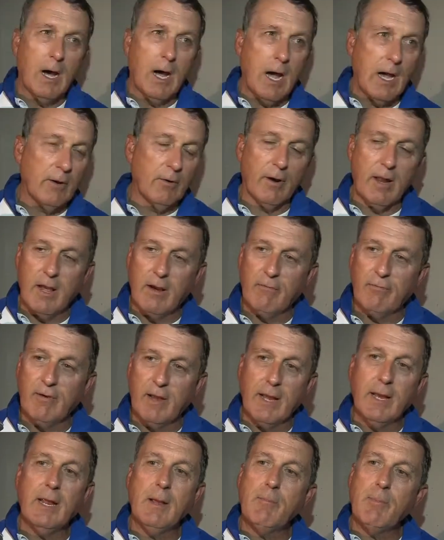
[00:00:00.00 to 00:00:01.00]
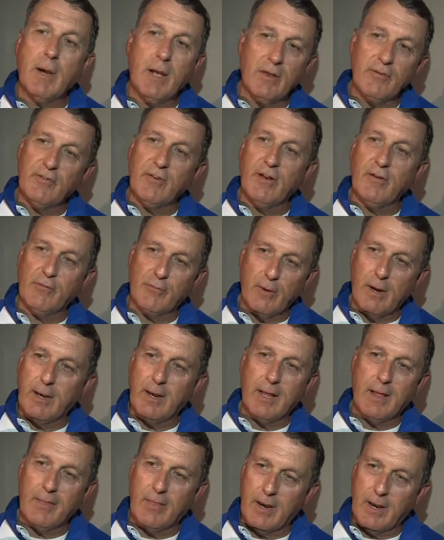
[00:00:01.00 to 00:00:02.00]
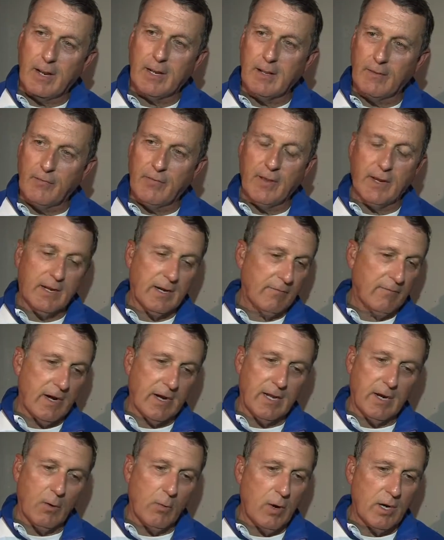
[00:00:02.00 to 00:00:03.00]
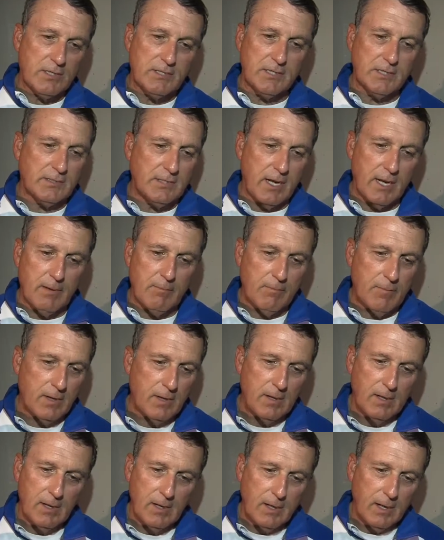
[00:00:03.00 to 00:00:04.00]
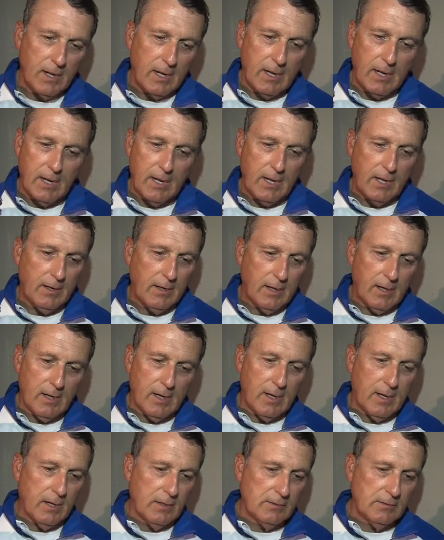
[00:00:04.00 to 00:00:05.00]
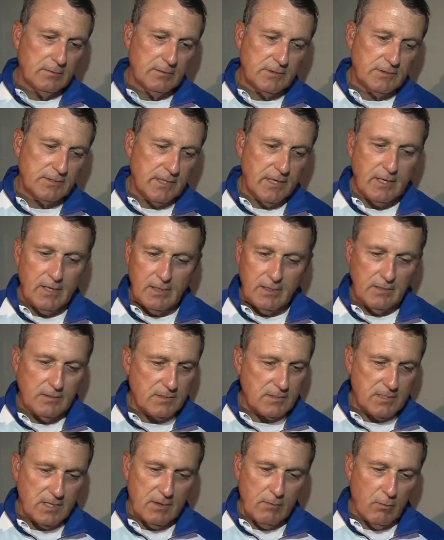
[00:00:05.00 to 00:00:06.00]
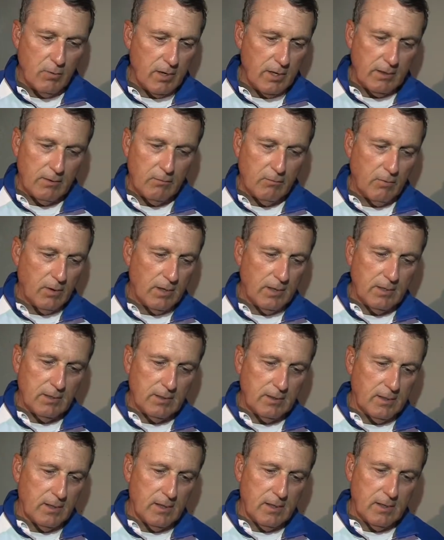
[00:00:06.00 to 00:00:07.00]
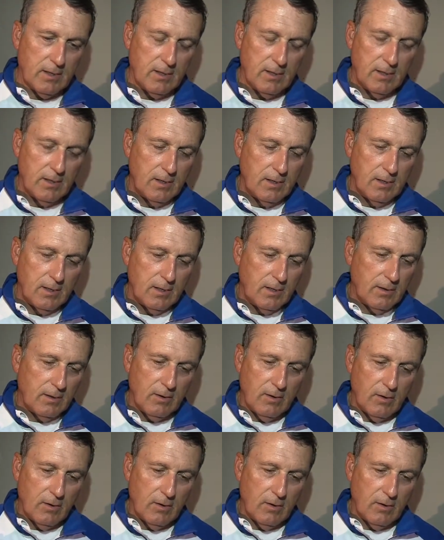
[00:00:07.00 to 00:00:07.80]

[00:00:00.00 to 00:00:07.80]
I don't have any positives right now that I can think of. I got to watch the tape and uh, see see what what uh, you